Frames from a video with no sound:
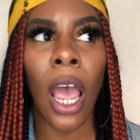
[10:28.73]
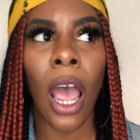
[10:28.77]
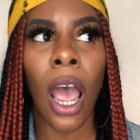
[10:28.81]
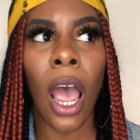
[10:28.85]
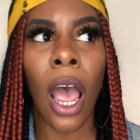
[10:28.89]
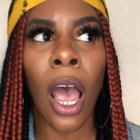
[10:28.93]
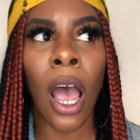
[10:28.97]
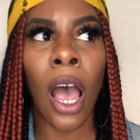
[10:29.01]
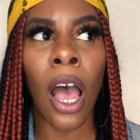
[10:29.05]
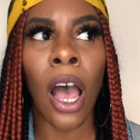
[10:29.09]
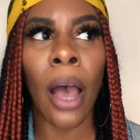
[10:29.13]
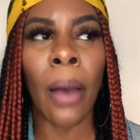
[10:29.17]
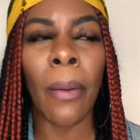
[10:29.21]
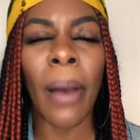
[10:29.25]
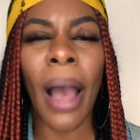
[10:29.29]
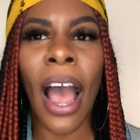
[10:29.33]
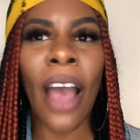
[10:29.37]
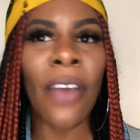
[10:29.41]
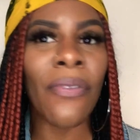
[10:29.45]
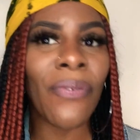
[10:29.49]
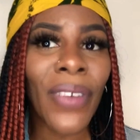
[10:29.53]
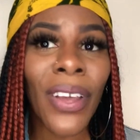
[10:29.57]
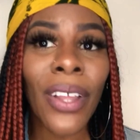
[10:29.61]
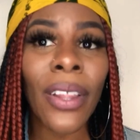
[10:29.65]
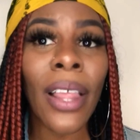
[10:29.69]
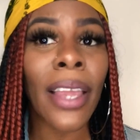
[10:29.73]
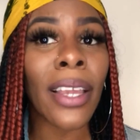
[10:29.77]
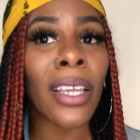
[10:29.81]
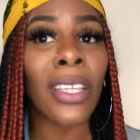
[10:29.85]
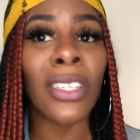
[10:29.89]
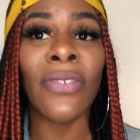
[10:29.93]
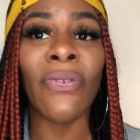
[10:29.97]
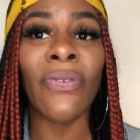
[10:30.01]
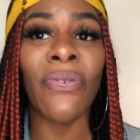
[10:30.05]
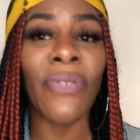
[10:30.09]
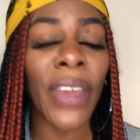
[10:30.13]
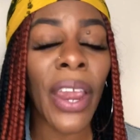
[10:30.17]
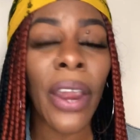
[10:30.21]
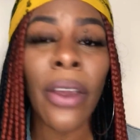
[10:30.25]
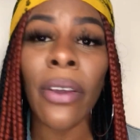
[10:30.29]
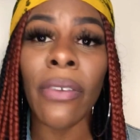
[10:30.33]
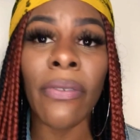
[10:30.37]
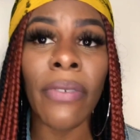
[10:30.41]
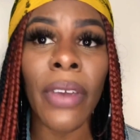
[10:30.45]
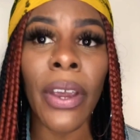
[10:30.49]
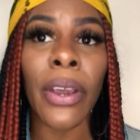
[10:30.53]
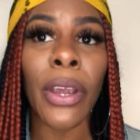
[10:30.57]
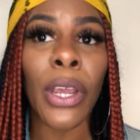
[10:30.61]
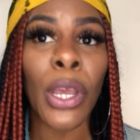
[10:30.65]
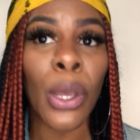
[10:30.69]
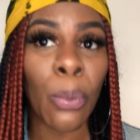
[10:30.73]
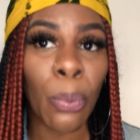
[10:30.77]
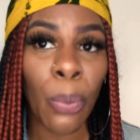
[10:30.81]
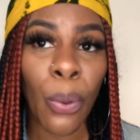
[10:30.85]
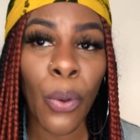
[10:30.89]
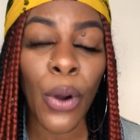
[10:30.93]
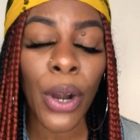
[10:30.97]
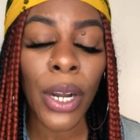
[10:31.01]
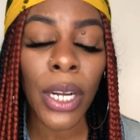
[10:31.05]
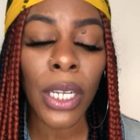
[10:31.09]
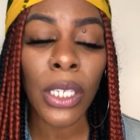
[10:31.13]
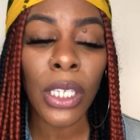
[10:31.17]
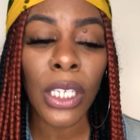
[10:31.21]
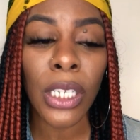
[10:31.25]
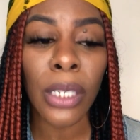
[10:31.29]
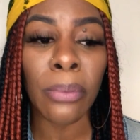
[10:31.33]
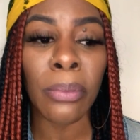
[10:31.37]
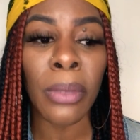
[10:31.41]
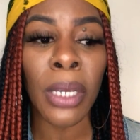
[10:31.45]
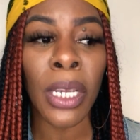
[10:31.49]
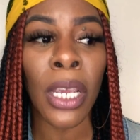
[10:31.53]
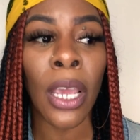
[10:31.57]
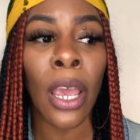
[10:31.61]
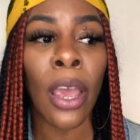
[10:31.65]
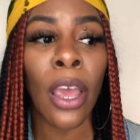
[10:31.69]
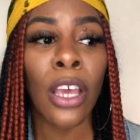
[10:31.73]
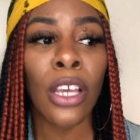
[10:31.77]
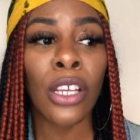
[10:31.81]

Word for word: Um, I feel like it's very, very important to me.